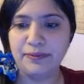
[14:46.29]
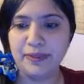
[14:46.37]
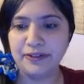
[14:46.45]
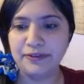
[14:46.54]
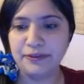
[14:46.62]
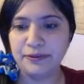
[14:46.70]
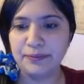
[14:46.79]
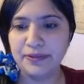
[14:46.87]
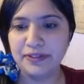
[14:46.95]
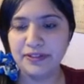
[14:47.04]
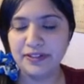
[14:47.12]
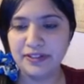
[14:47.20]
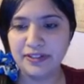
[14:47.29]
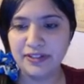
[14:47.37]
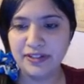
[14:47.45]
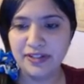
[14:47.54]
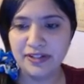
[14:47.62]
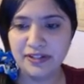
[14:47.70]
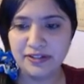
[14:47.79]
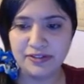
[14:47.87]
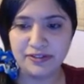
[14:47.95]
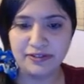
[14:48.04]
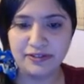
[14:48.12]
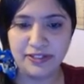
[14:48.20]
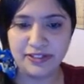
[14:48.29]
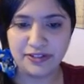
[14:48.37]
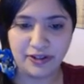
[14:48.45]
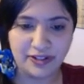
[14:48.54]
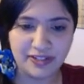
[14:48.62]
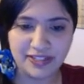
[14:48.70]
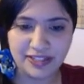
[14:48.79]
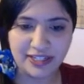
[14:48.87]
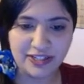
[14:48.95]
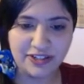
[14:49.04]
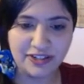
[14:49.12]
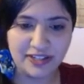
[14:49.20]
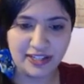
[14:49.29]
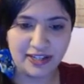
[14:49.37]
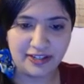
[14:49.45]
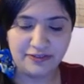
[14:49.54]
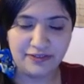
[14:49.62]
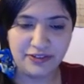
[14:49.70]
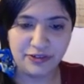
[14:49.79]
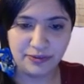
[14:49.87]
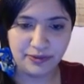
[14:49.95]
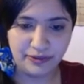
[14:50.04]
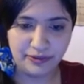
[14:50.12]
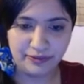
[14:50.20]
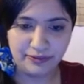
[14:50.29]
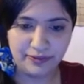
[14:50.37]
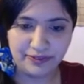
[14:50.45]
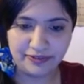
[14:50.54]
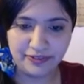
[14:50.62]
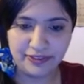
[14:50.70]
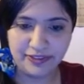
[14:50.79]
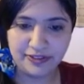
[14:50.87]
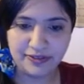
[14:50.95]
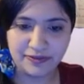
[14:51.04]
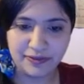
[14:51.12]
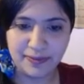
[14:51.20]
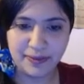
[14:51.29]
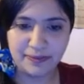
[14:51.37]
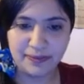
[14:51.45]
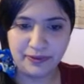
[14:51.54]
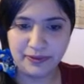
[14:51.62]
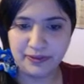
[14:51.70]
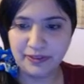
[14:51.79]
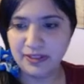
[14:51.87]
play group. So it's honestly just like a visual reference for people,